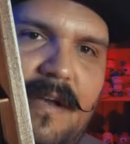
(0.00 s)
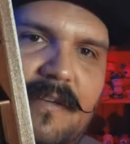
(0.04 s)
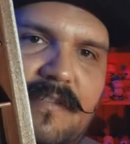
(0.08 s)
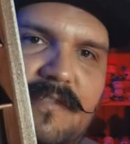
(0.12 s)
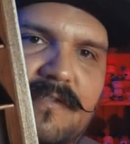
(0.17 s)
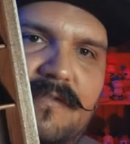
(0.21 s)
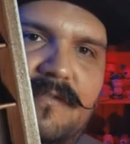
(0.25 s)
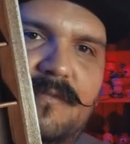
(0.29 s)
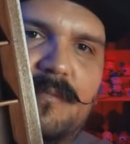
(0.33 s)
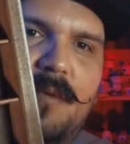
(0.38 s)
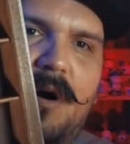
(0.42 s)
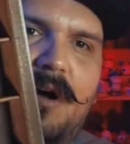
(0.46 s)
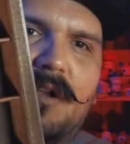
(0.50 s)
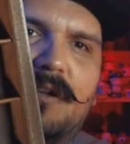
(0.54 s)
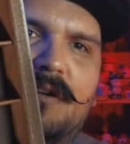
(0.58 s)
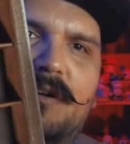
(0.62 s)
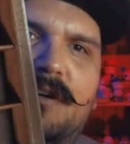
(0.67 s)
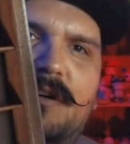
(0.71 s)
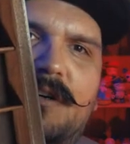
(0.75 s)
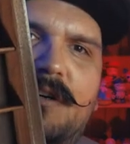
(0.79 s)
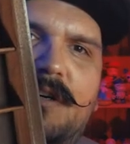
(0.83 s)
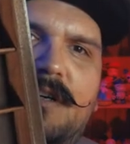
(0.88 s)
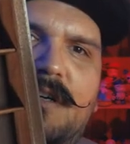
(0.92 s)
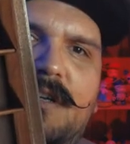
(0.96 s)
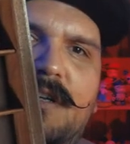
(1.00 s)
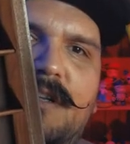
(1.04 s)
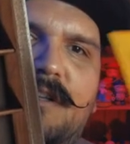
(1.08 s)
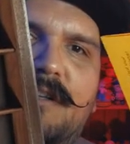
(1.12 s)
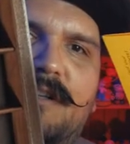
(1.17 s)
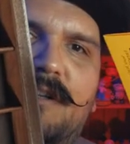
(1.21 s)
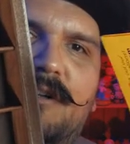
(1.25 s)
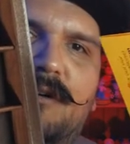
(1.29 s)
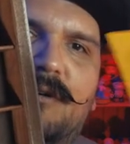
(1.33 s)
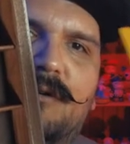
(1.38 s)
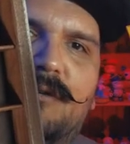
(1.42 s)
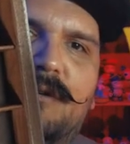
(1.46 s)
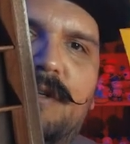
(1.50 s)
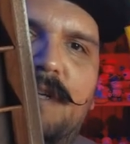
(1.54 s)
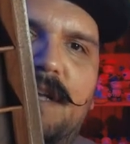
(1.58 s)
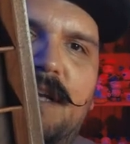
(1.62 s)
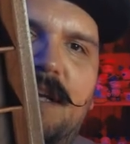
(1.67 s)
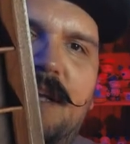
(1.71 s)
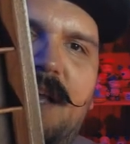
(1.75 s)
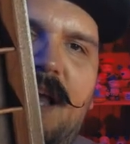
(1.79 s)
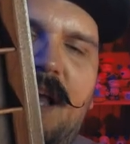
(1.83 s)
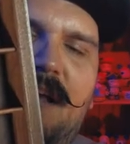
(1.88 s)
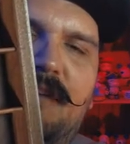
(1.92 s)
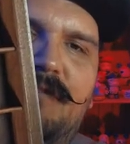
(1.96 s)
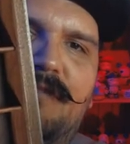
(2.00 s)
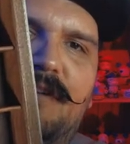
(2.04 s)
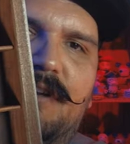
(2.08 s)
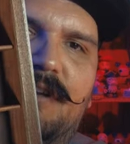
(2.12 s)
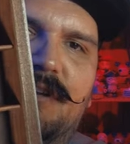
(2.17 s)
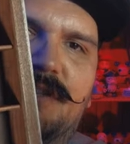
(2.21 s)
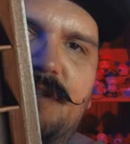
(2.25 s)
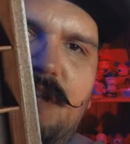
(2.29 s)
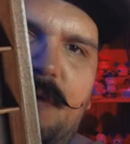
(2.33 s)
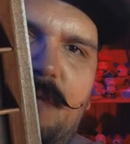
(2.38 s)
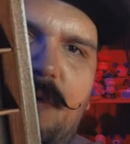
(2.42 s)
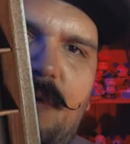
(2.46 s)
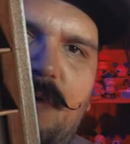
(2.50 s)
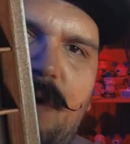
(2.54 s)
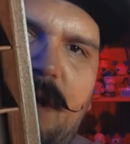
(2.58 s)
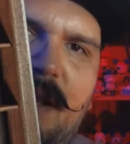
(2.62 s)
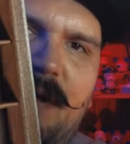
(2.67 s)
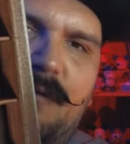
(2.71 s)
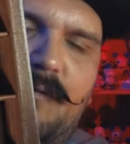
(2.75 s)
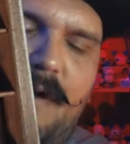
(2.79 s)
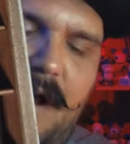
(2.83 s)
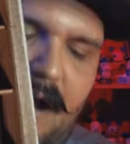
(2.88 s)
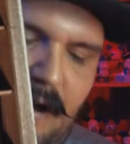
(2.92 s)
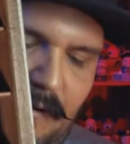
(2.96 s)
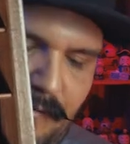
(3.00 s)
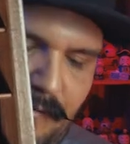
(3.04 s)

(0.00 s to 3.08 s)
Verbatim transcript: my smaller little knick-knack figures, like my Wreck-It